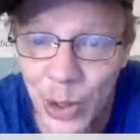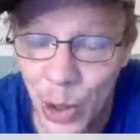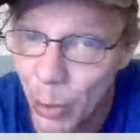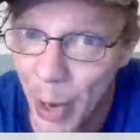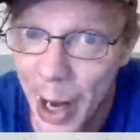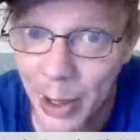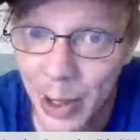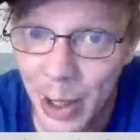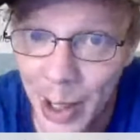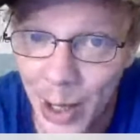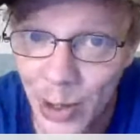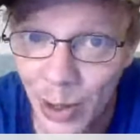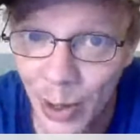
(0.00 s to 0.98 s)
Joe Biden can
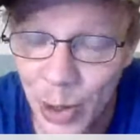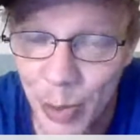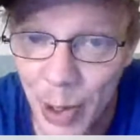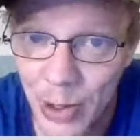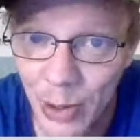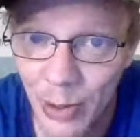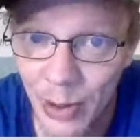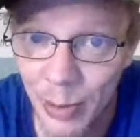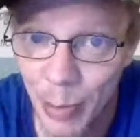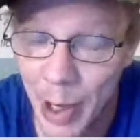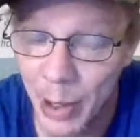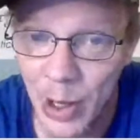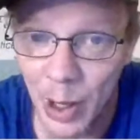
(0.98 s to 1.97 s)
cancel loans
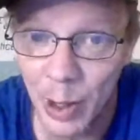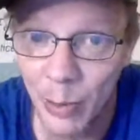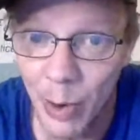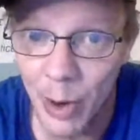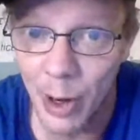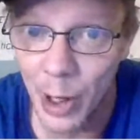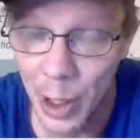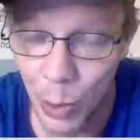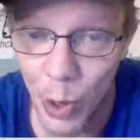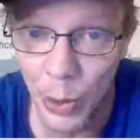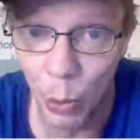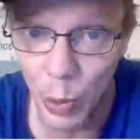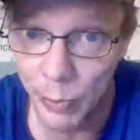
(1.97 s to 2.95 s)
by executive order. He
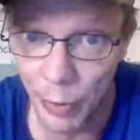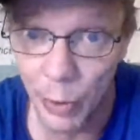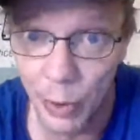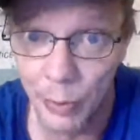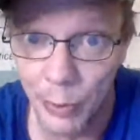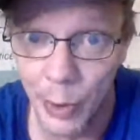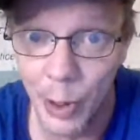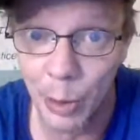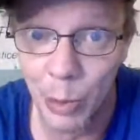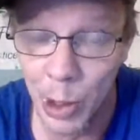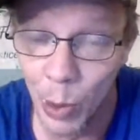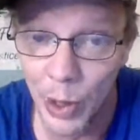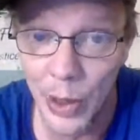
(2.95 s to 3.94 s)
won. We voted for him.
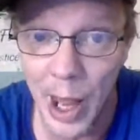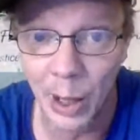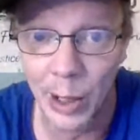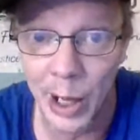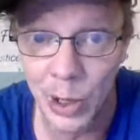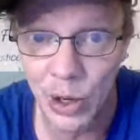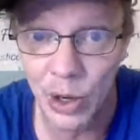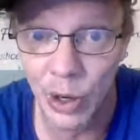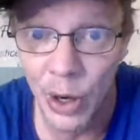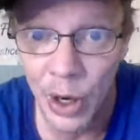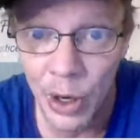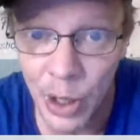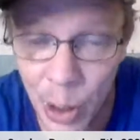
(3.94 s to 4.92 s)
He won that election.
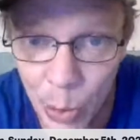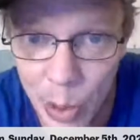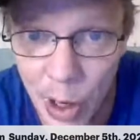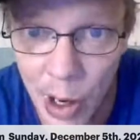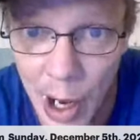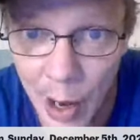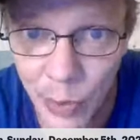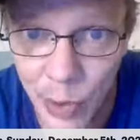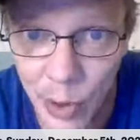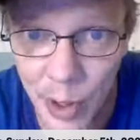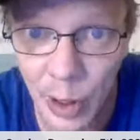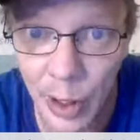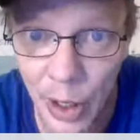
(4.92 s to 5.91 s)
Here we are after
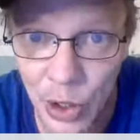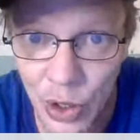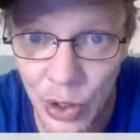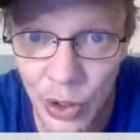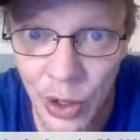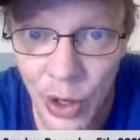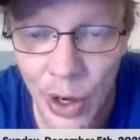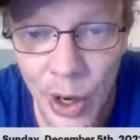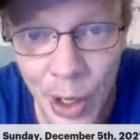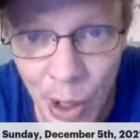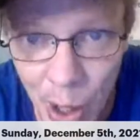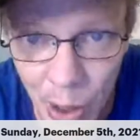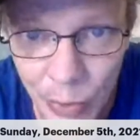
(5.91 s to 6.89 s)
the election,
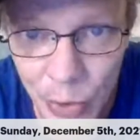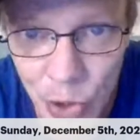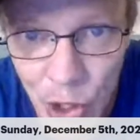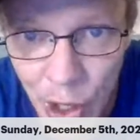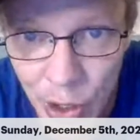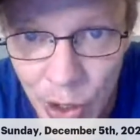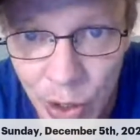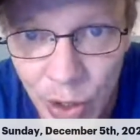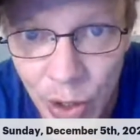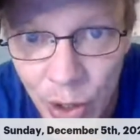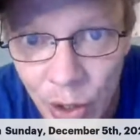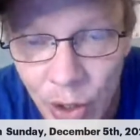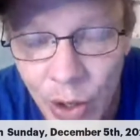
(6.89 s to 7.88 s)
and all of a sudden,
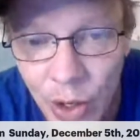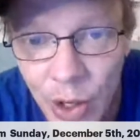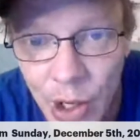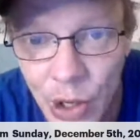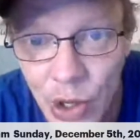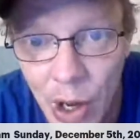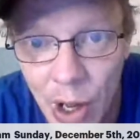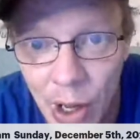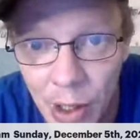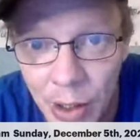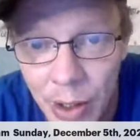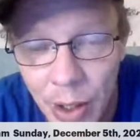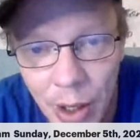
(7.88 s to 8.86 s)
he's
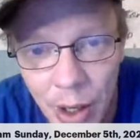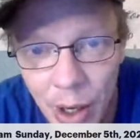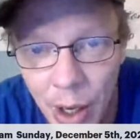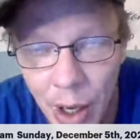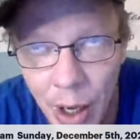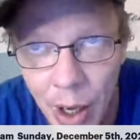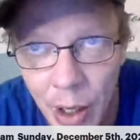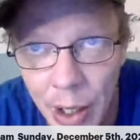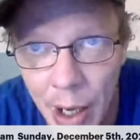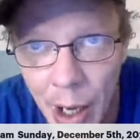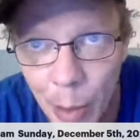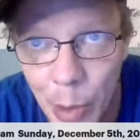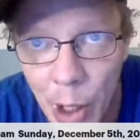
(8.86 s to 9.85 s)
all,
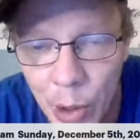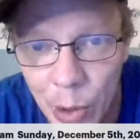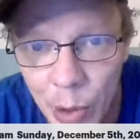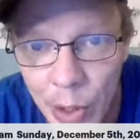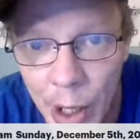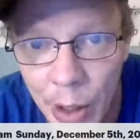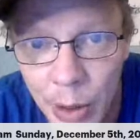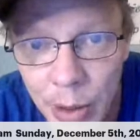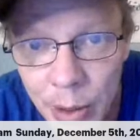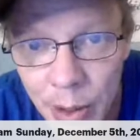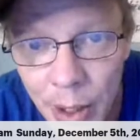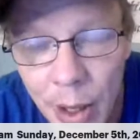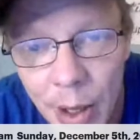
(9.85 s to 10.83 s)
yeah, I'm not doing that.
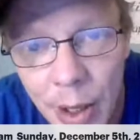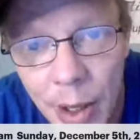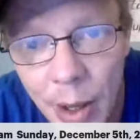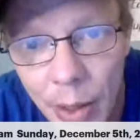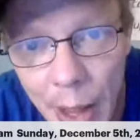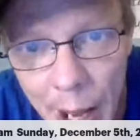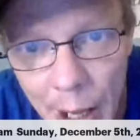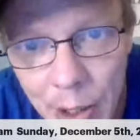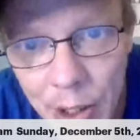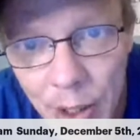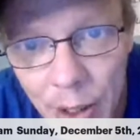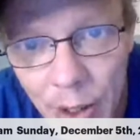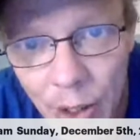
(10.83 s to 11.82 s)

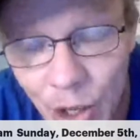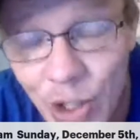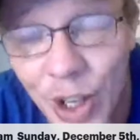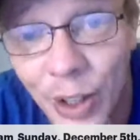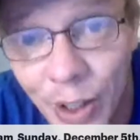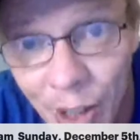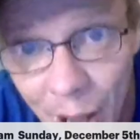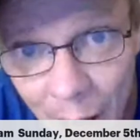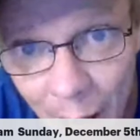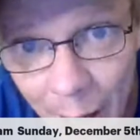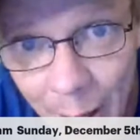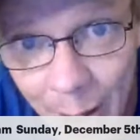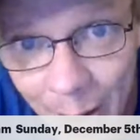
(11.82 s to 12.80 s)
That is a
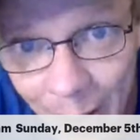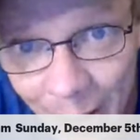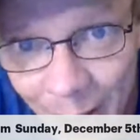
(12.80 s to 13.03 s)
lie.